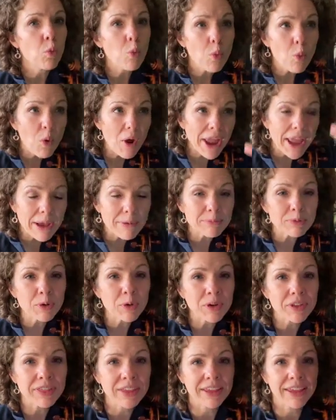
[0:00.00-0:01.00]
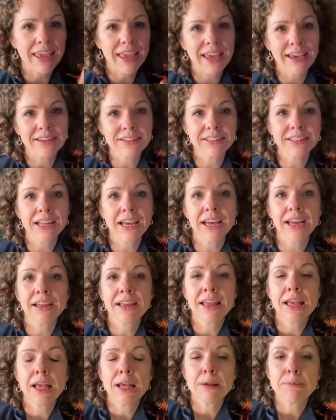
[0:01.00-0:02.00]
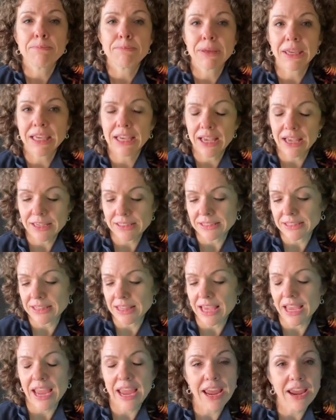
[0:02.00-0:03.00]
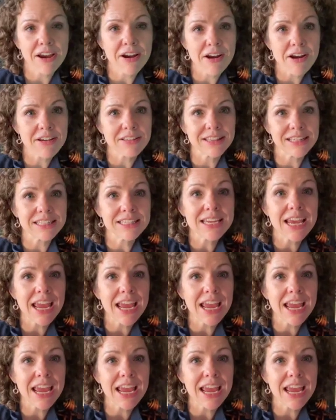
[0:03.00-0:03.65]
way up north in Canada, because the hair that